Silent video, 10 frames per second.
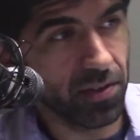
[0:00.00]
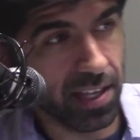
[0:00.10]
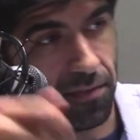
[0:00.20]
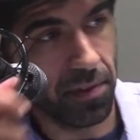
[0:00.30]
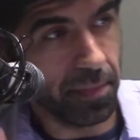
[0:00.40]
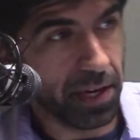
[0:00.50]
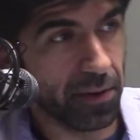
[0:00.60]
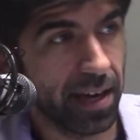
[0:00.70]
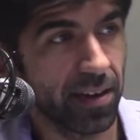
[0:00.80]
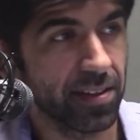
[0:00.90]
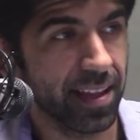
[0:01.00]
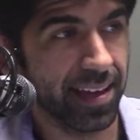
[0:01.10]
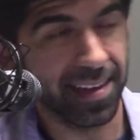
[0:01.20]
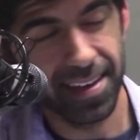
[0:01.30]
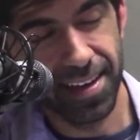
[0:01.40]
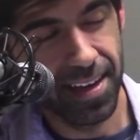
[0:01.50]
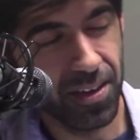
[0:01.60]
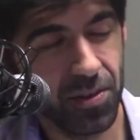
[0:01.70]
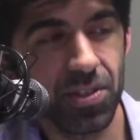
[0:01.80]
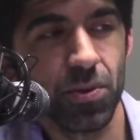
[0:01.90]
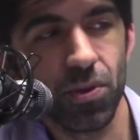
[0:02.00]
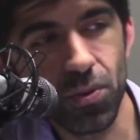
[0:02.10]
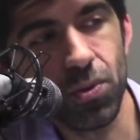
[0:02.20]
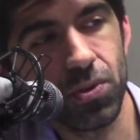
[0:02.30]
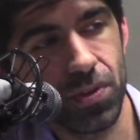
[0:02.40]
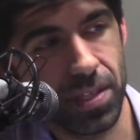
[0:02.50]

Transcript: is like flipping around. Like you just you lose yourself.